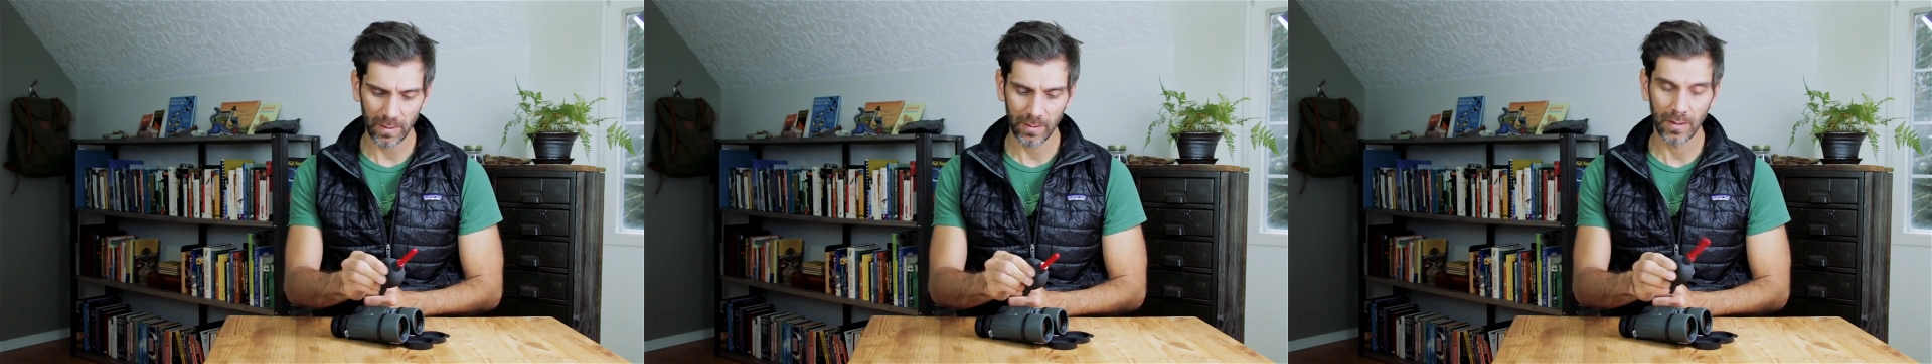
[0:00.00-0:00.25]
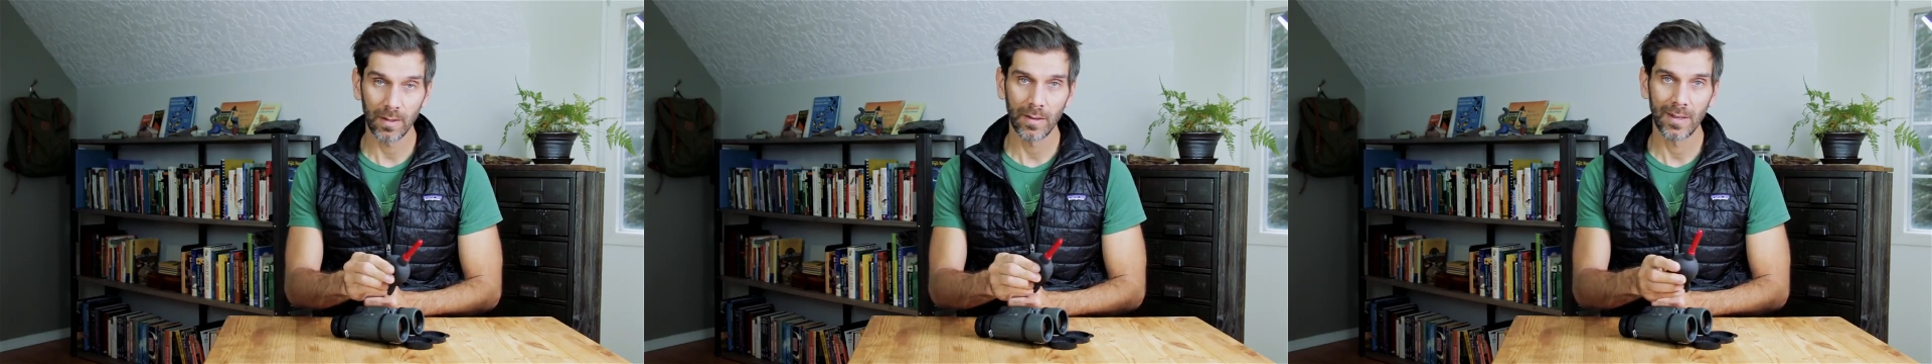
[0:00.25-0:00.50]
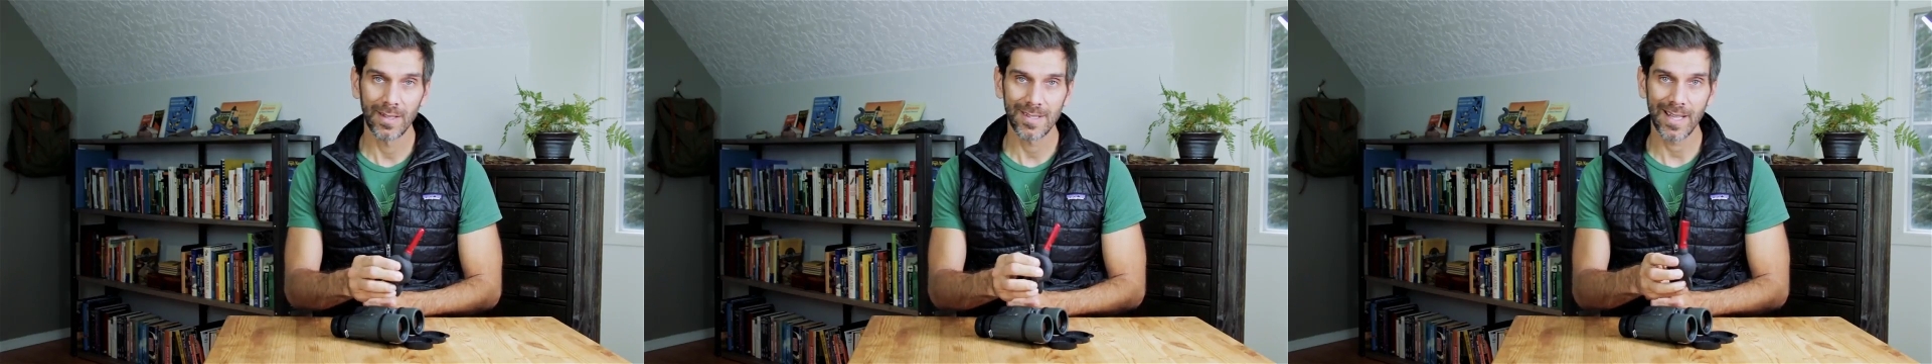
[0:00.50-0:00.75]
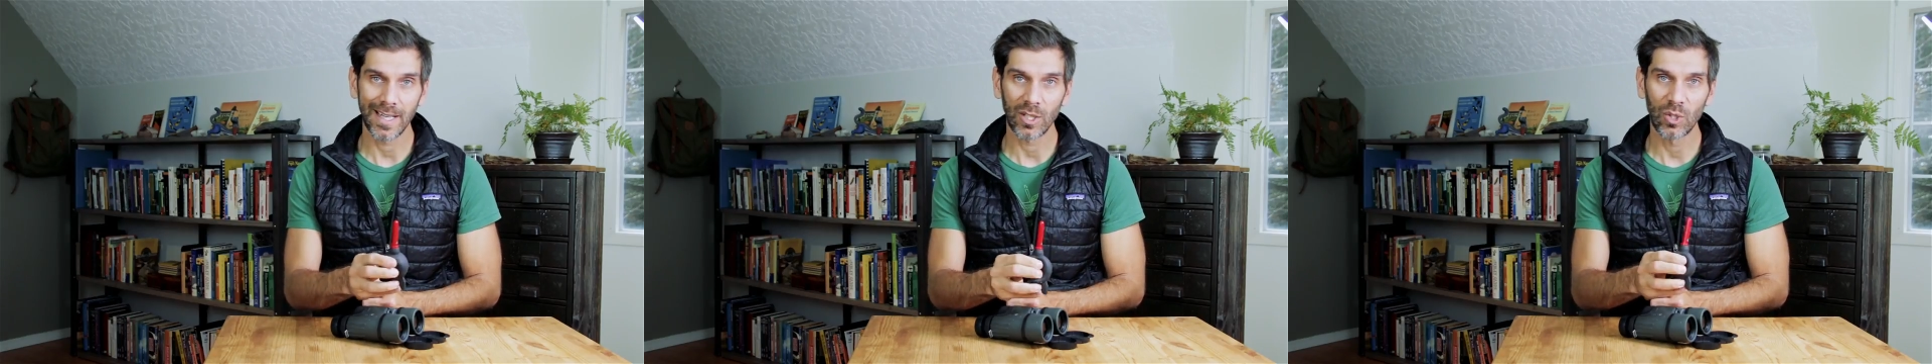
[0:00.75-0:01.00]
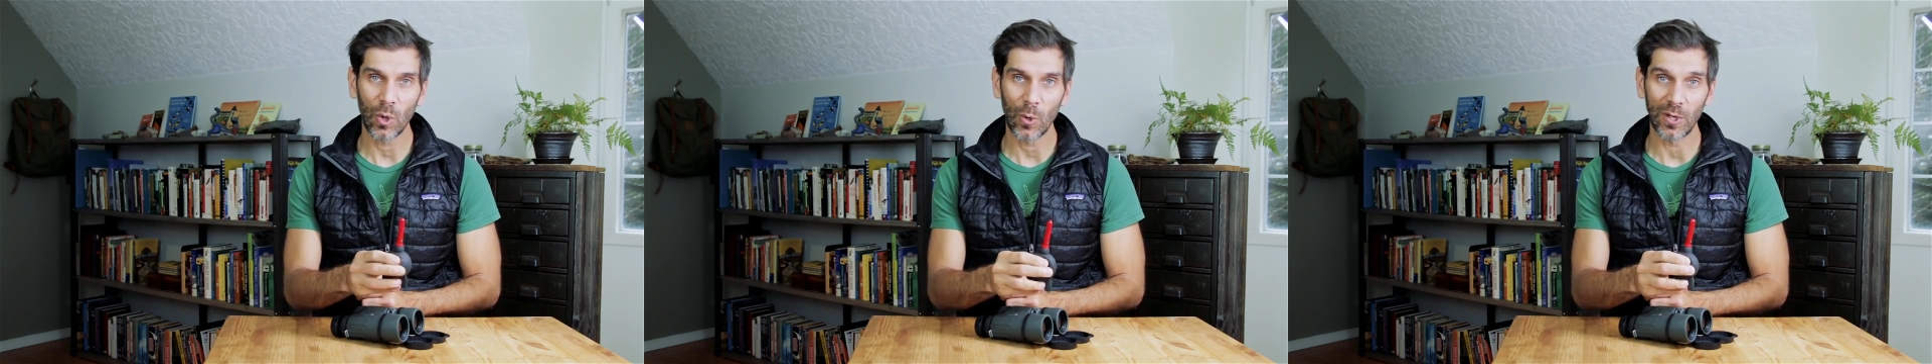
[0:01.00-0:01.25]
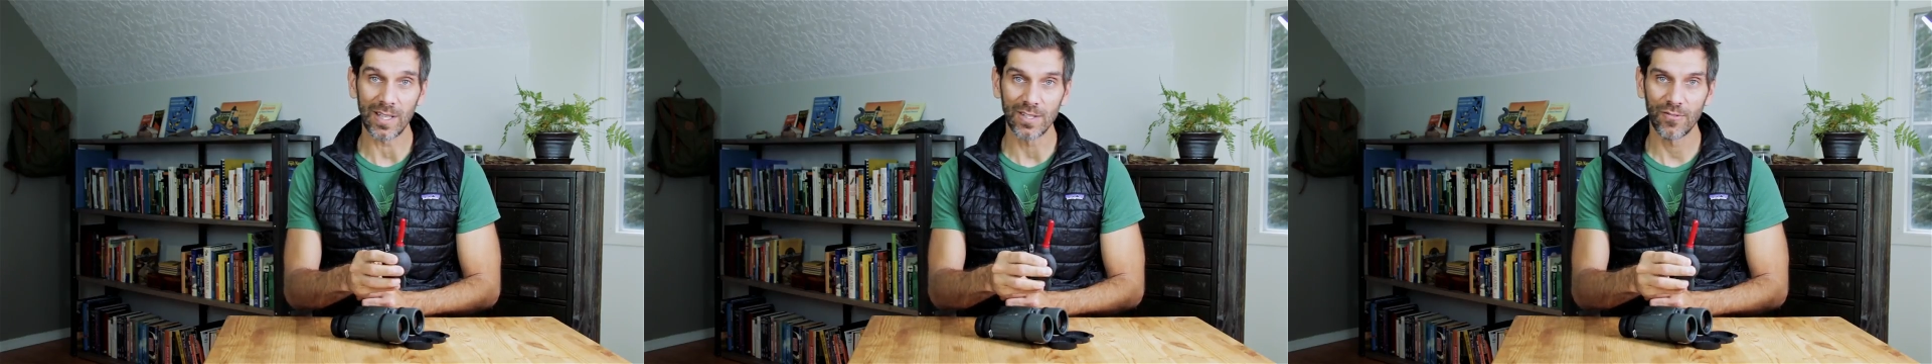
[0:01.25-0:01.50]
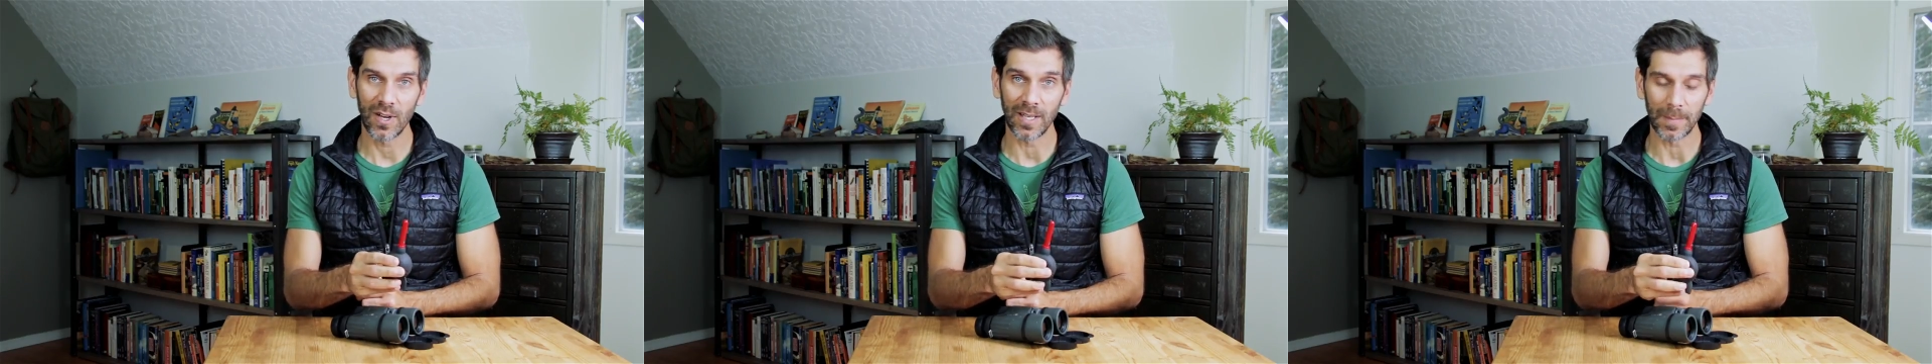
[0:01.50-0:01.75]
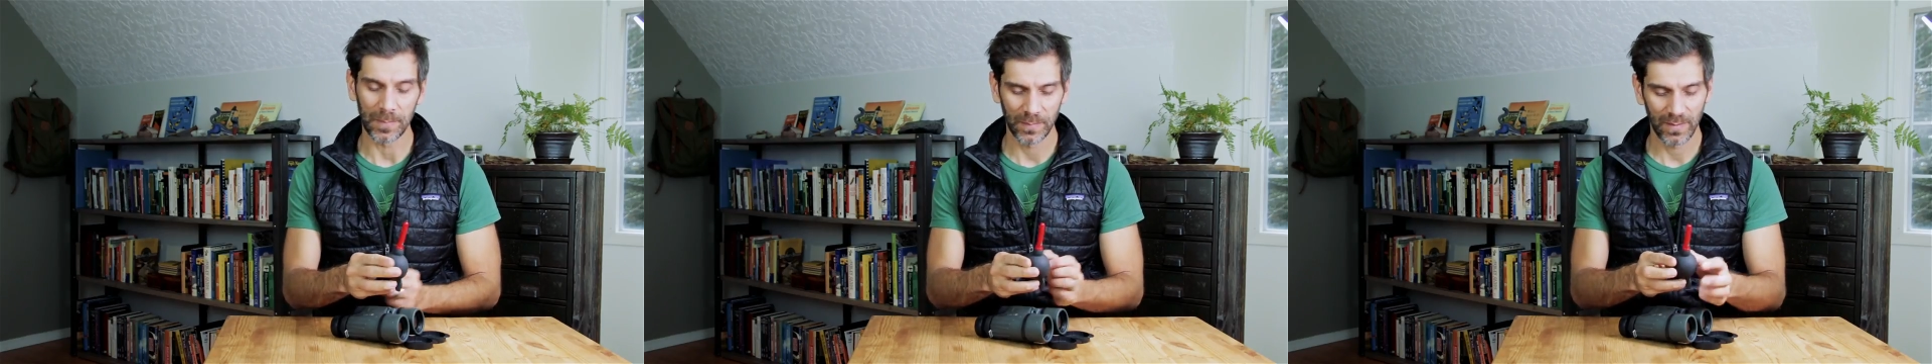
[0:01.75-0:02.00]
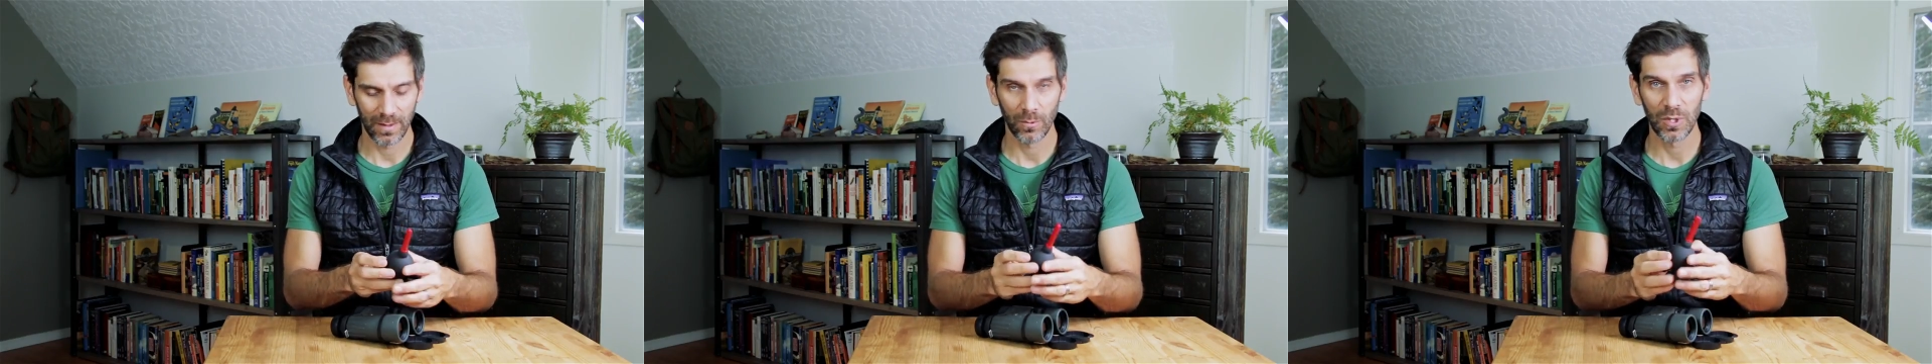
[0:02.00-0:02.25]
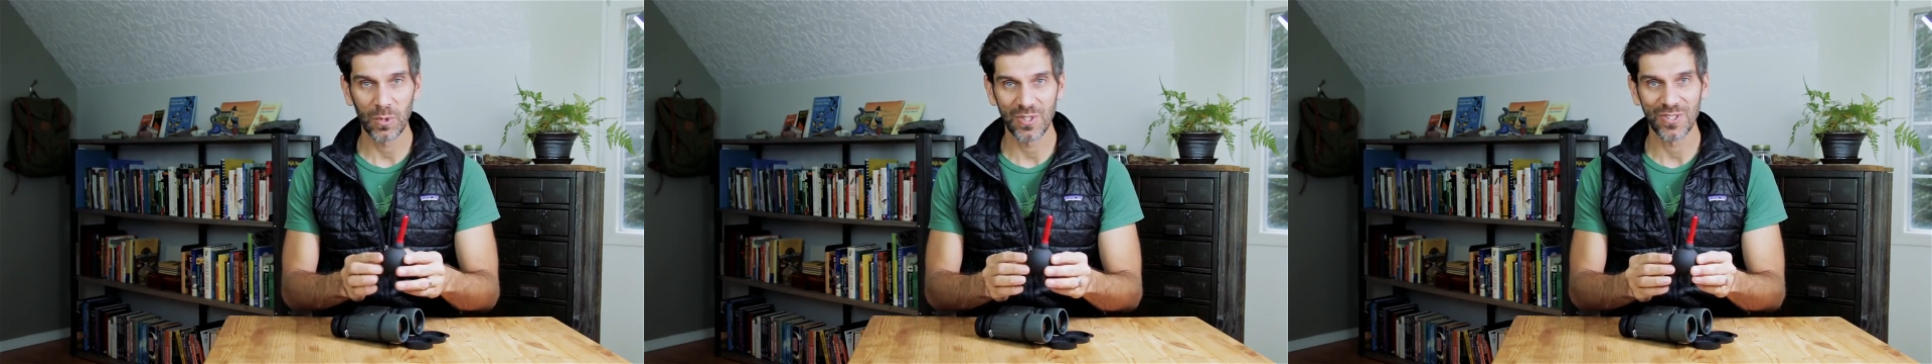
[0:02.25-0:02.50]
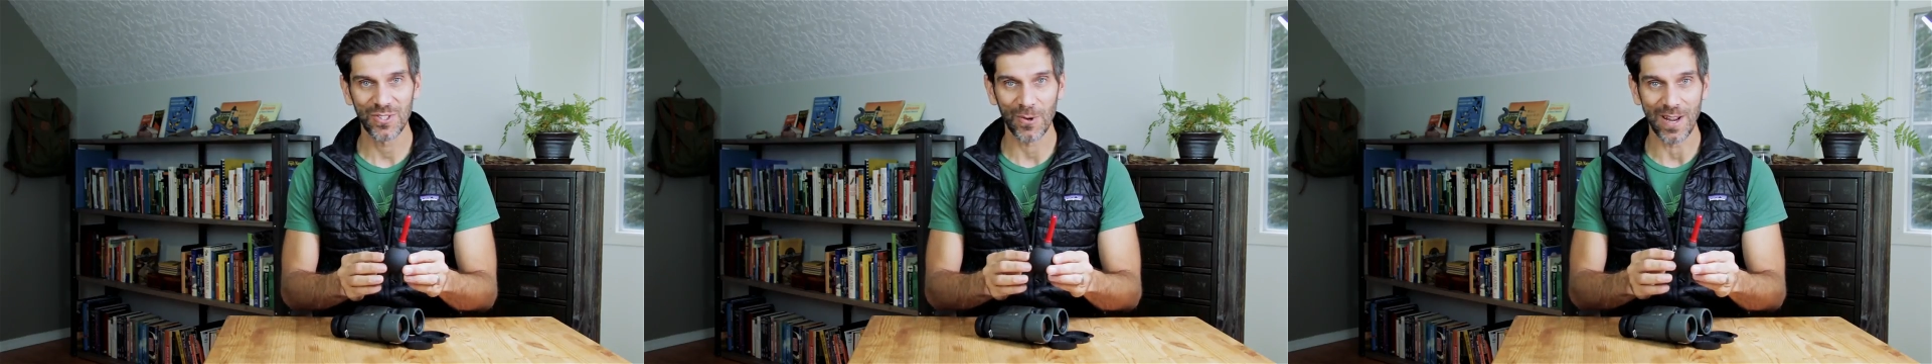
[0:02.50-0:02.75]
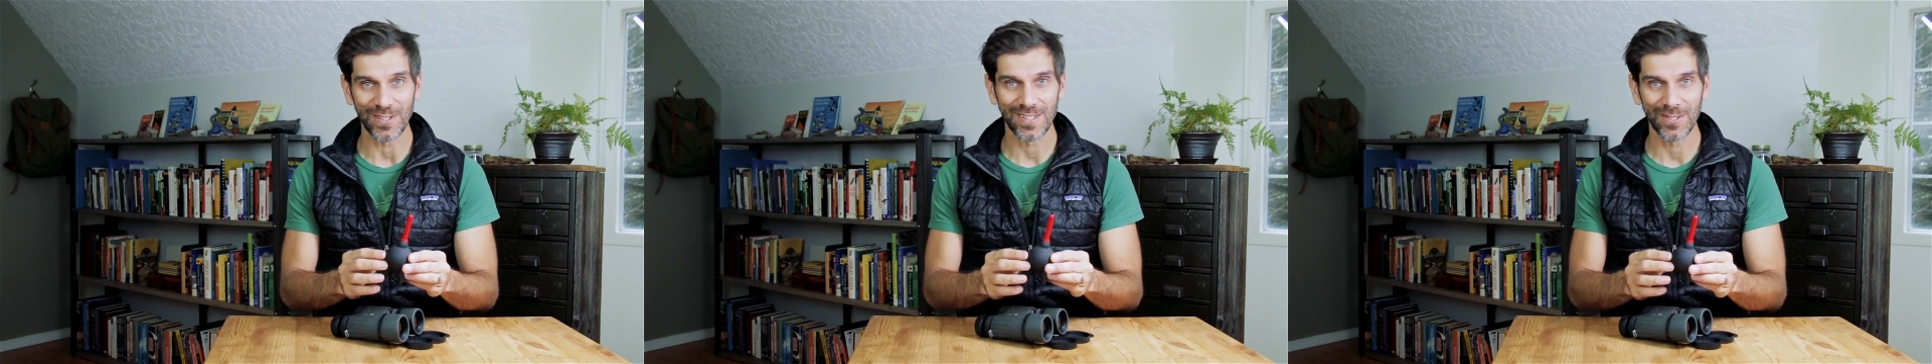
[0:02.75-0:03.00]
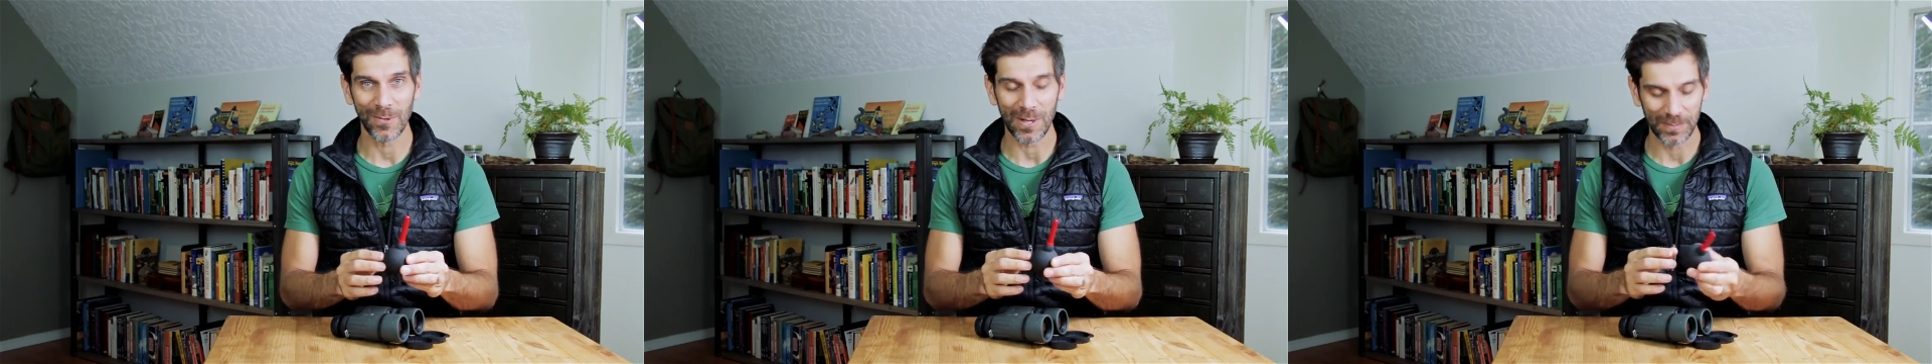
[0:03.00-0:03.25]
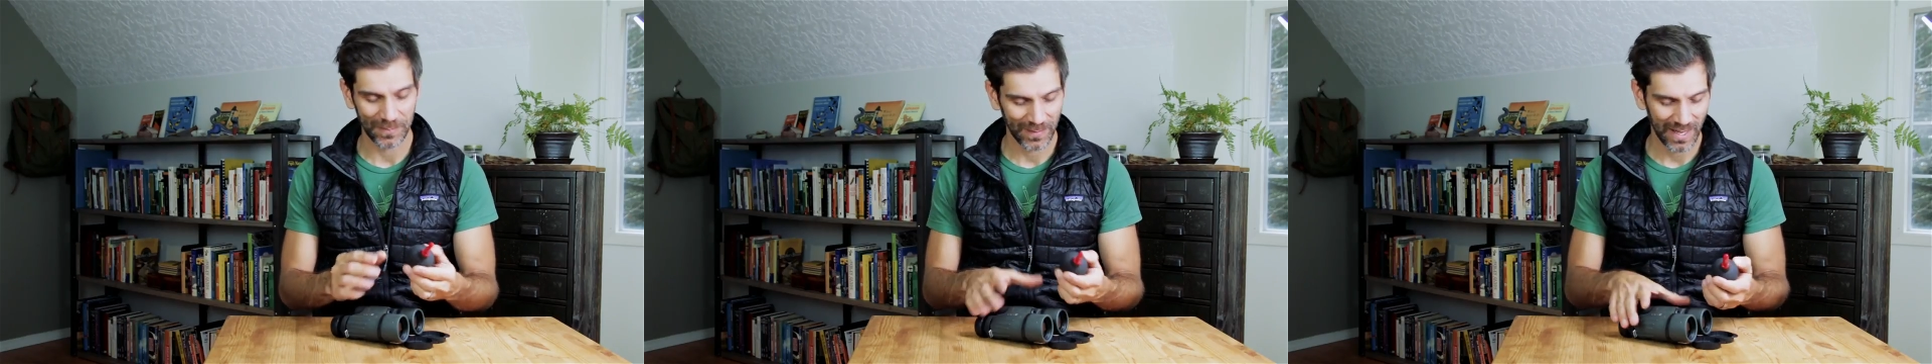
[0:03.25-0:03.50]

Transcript: It's like a toy. It's fun. Reduces stress as well.